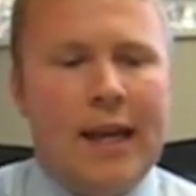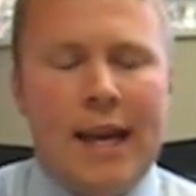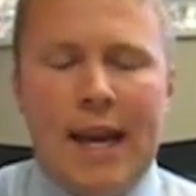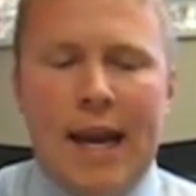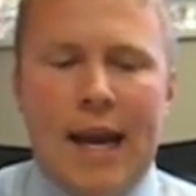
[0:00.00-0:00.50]

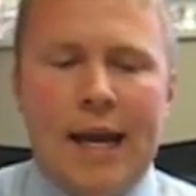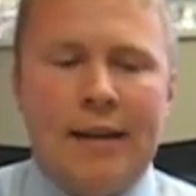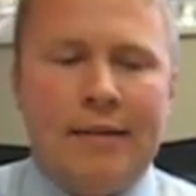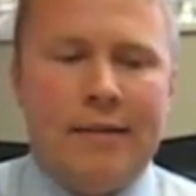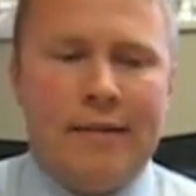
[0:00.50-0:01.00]

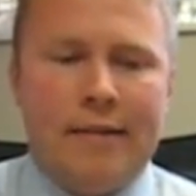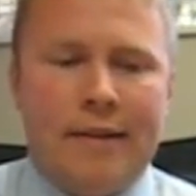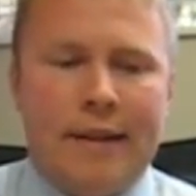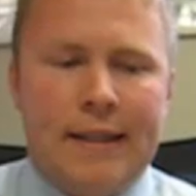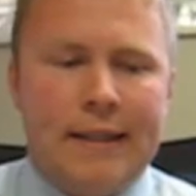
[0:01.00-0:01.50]
And
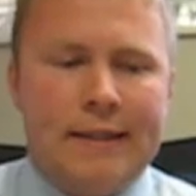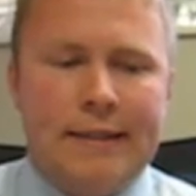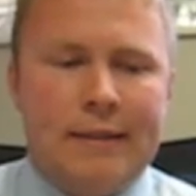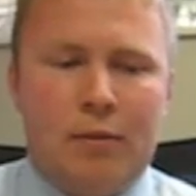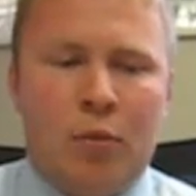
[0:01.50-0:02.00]

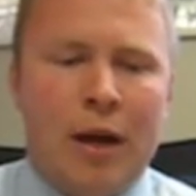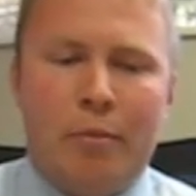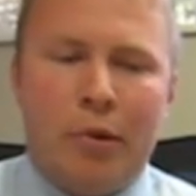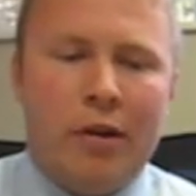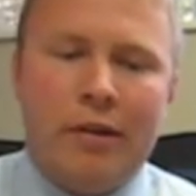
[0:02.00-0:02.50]

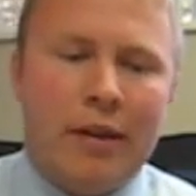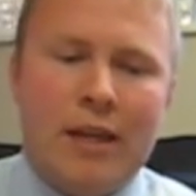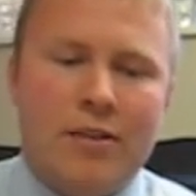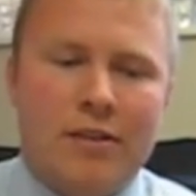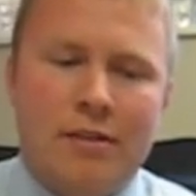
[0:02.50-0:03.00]
Ron Paul,
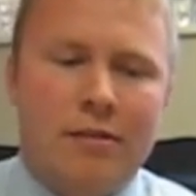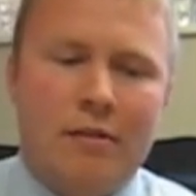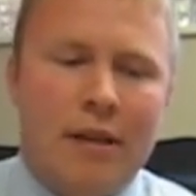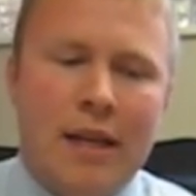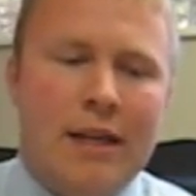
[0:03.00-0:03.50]

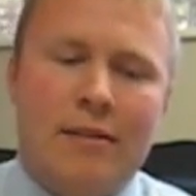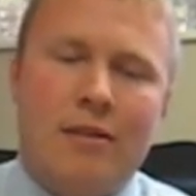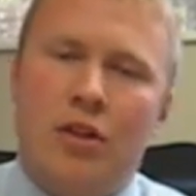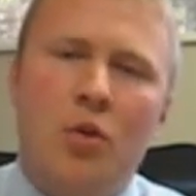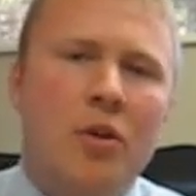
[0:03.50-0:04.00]
he's
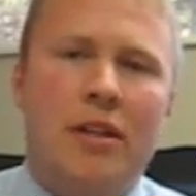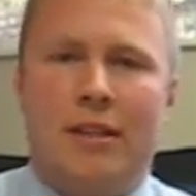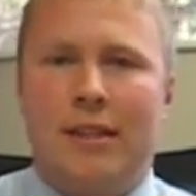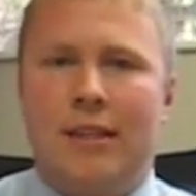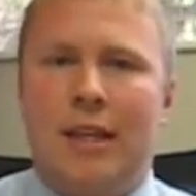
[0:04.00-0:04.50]
too
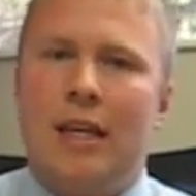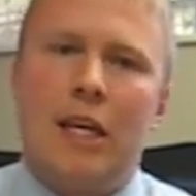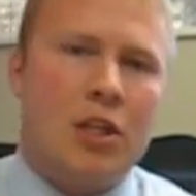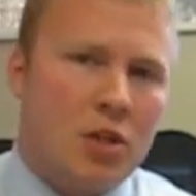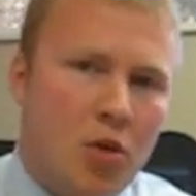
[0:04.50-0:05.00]
consistent,
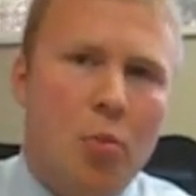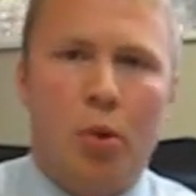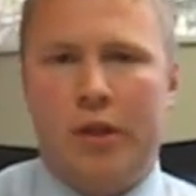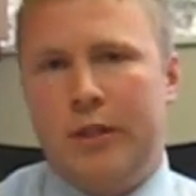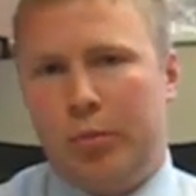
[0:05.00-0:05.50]
he's too
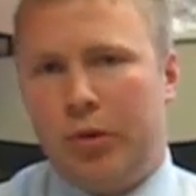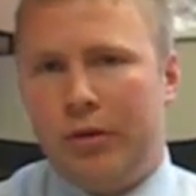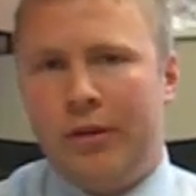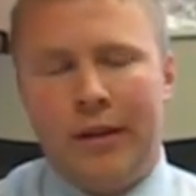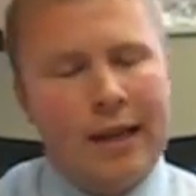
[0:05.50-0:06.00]

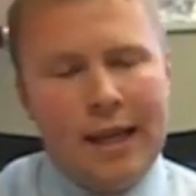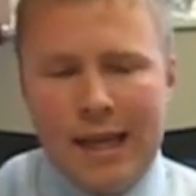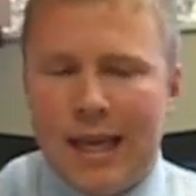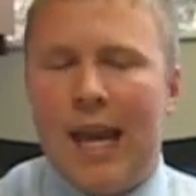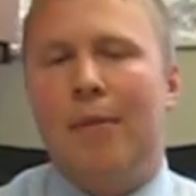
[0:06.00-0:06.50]
principled.
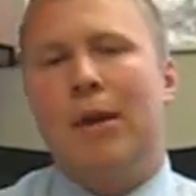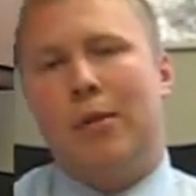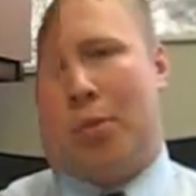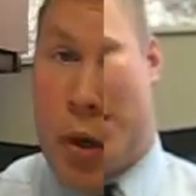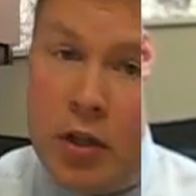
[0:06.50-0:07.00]
He can't be the
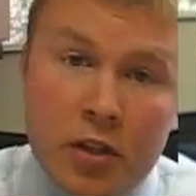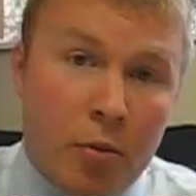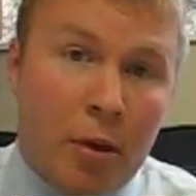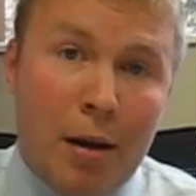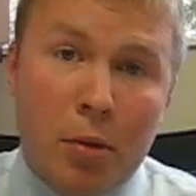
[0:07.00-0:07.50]
president. Bust your
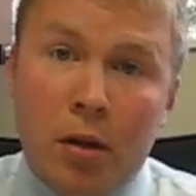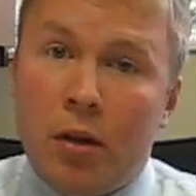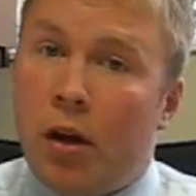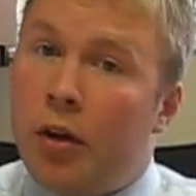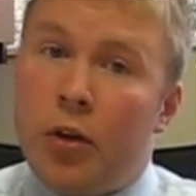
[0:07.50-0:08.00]
bubble,
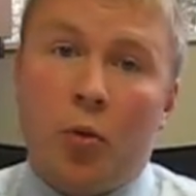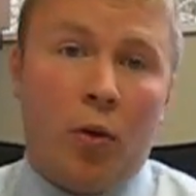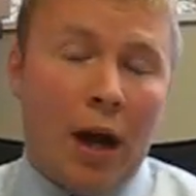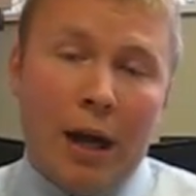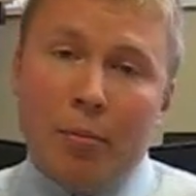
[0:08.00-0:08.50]
all you
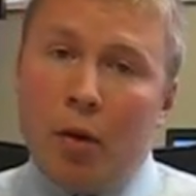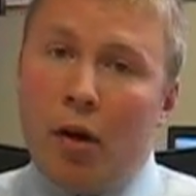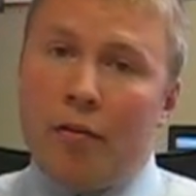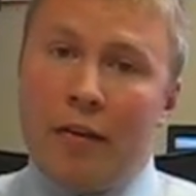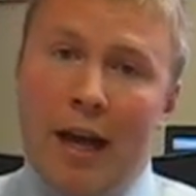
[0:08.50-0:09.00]
Ron
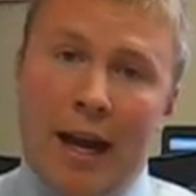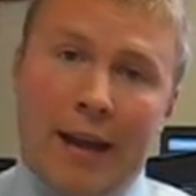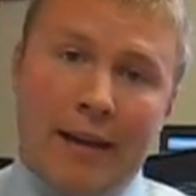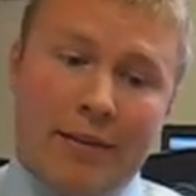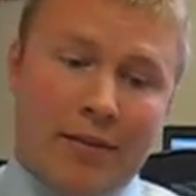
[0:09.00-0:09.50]
Paul
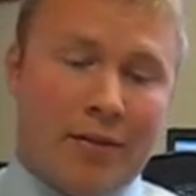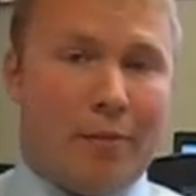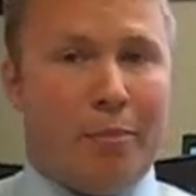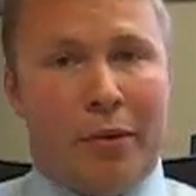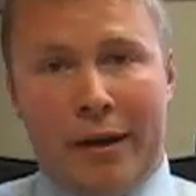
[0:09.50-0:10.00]
fanatics,
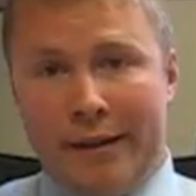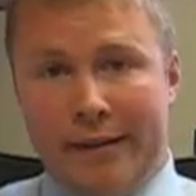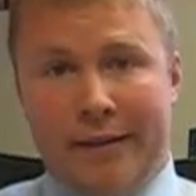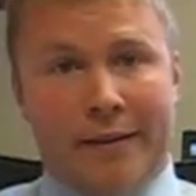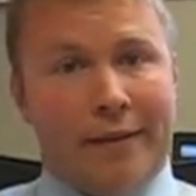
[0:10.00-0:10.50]
but
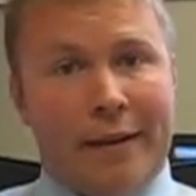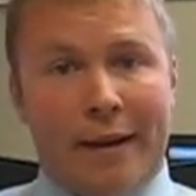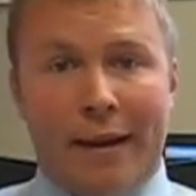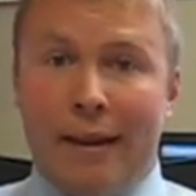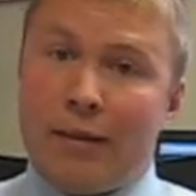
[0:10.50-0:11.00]

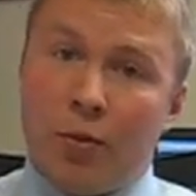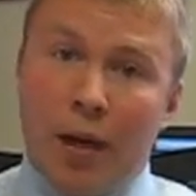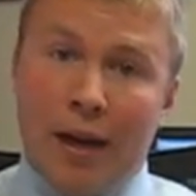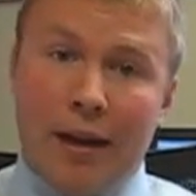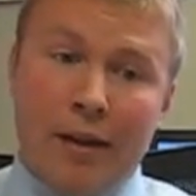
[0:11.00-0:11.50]
that's the
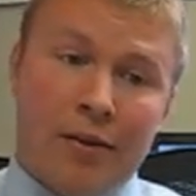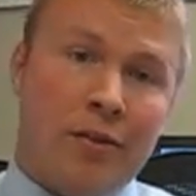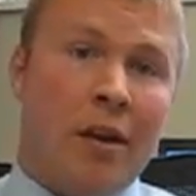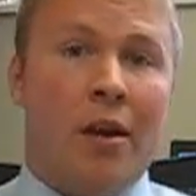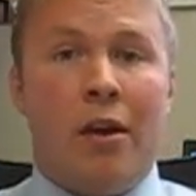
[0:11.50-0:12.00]
way it is.
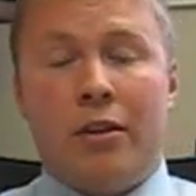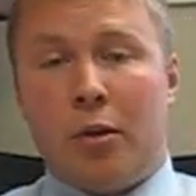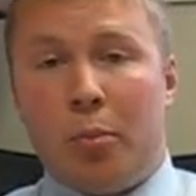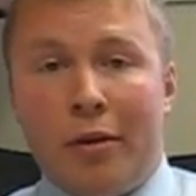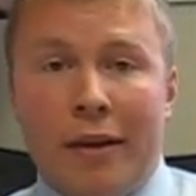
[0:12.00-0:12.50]
So
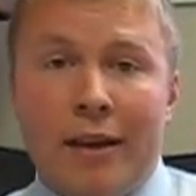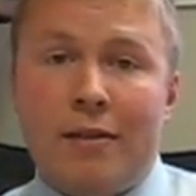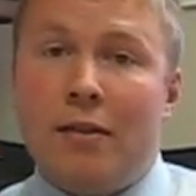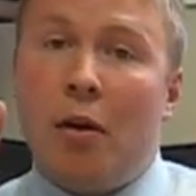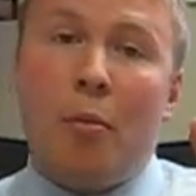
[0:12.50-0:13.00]

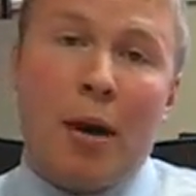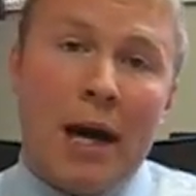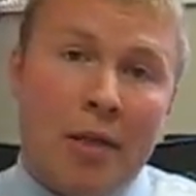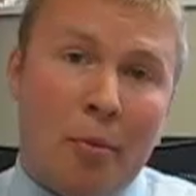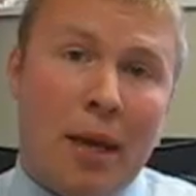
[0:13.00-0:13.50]
please don't
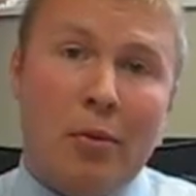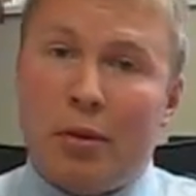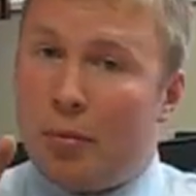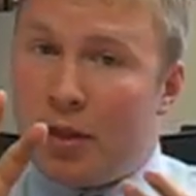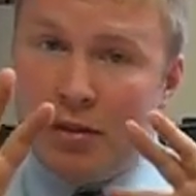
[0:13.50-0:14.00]
bother me with
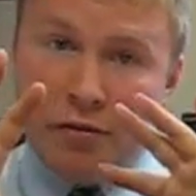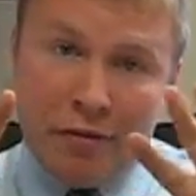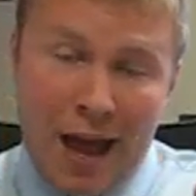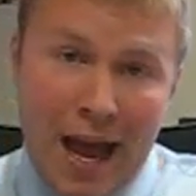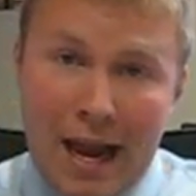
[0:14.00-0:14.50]
a bunch of
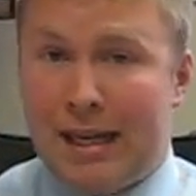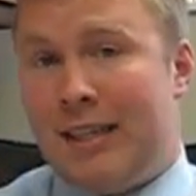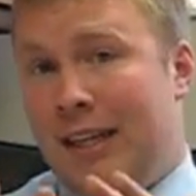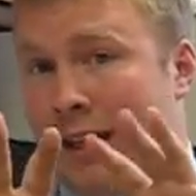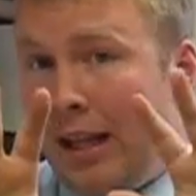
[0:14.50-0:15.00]
facts
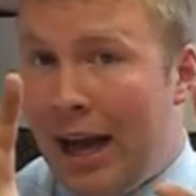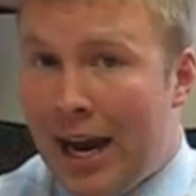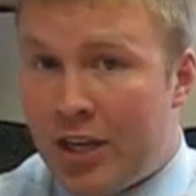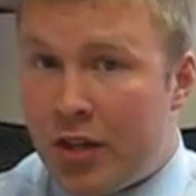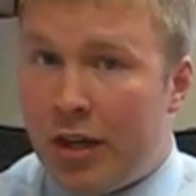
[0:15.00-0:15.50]
and
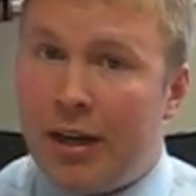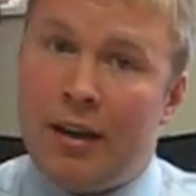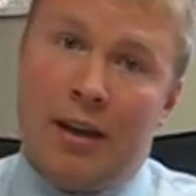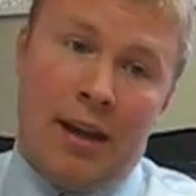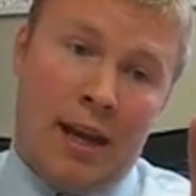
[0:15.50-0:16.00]
logic
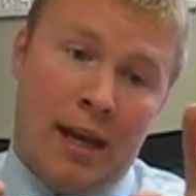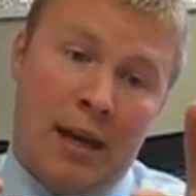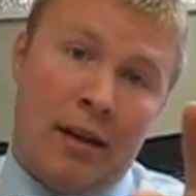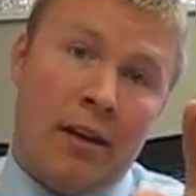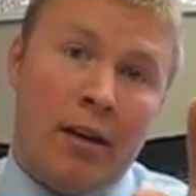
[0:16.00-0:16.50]

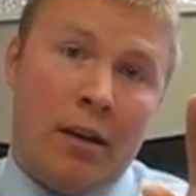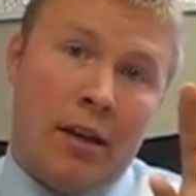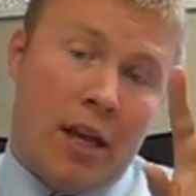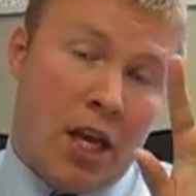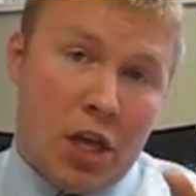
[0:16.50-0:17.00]
and
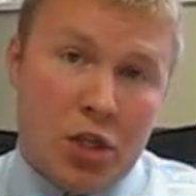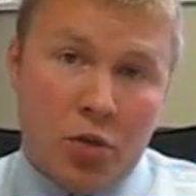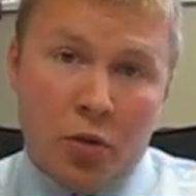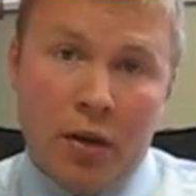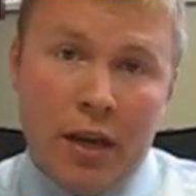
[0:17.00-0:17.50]

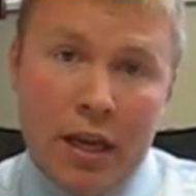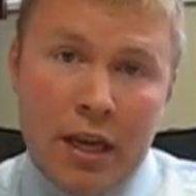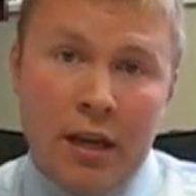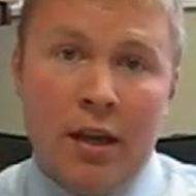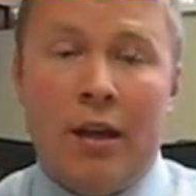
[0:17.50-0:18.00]

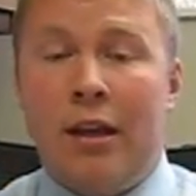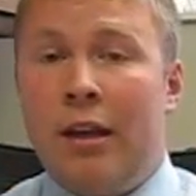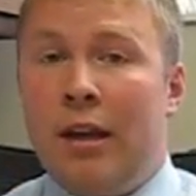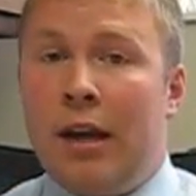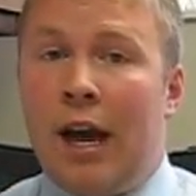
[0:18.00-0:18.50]
history.
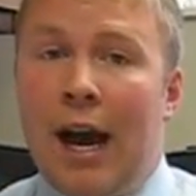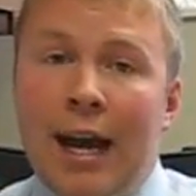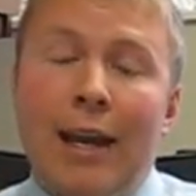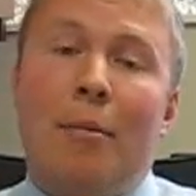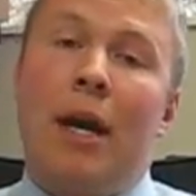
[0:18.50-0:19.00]

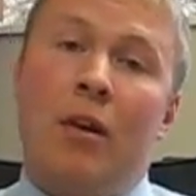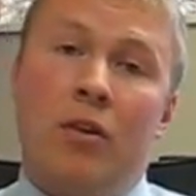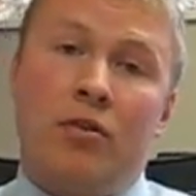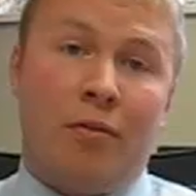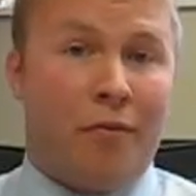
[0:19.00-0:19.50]
I get my
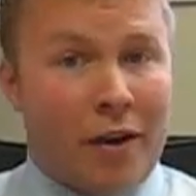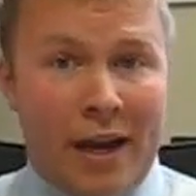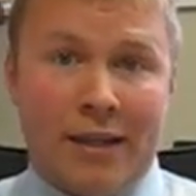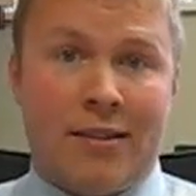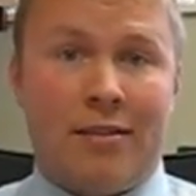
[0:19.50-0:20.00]
news from
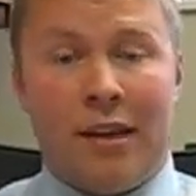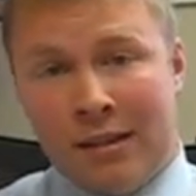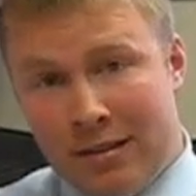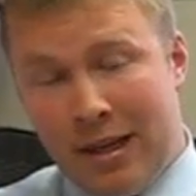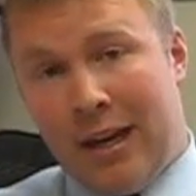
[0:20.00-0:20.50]
Fox and
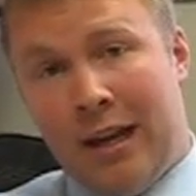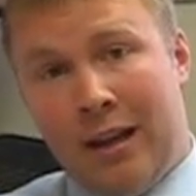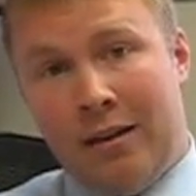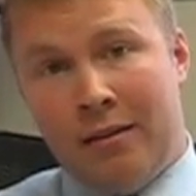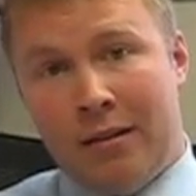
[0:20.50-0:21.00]

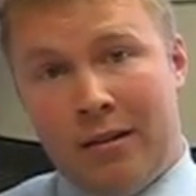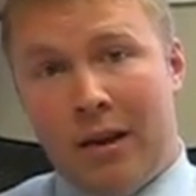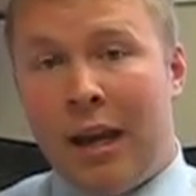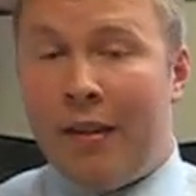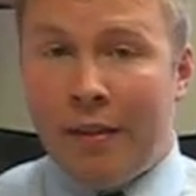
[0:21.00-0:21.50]
CNN,
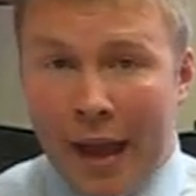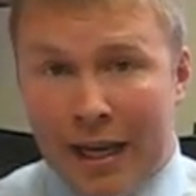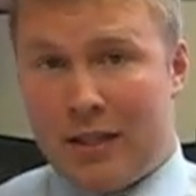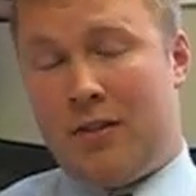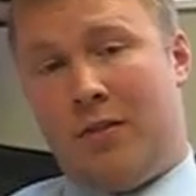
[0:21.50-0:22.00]
and
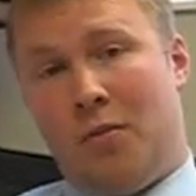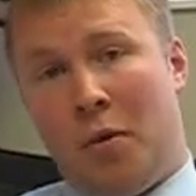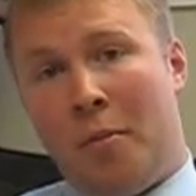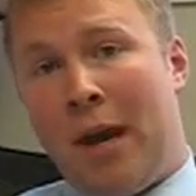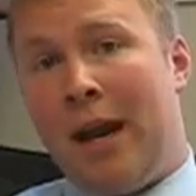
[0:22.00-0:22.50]
that's
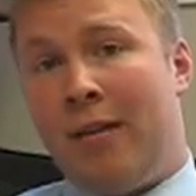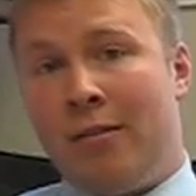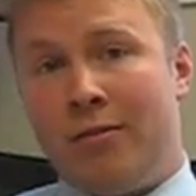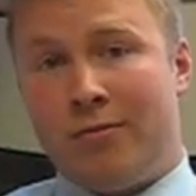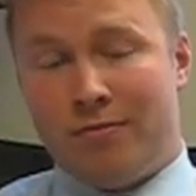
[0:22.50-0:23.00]
what
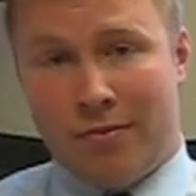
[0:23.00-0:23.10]
matters.